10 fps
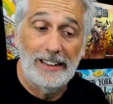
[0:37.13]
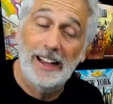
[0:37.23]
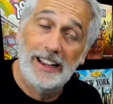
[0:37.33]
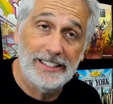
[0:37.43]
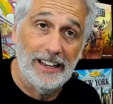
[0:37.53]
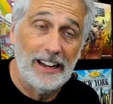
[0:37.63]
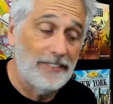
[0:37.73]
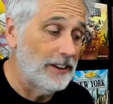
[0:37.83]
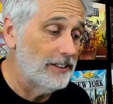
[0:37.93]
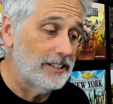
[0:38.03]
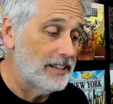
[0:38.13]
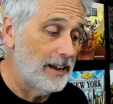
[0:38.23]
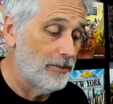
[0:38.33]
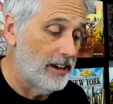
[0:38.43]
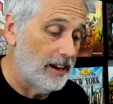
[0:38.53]
Like I said, I felt the
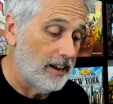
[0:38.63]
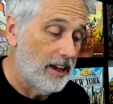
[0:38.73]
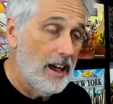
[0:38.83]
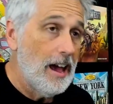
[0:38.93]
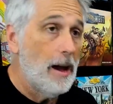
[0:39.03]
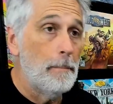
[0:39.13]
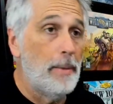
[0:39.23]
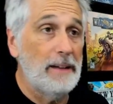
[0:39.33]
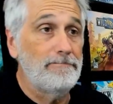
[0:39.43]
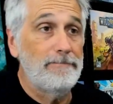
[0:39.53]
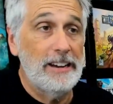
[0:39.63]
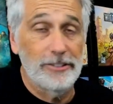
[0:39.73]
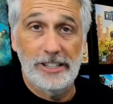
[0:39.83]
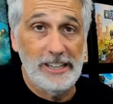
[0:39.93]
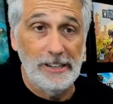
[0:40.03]
same thing. But here's
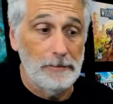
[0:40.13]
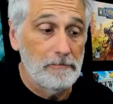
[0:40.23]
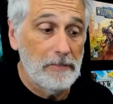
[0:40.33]
the deal.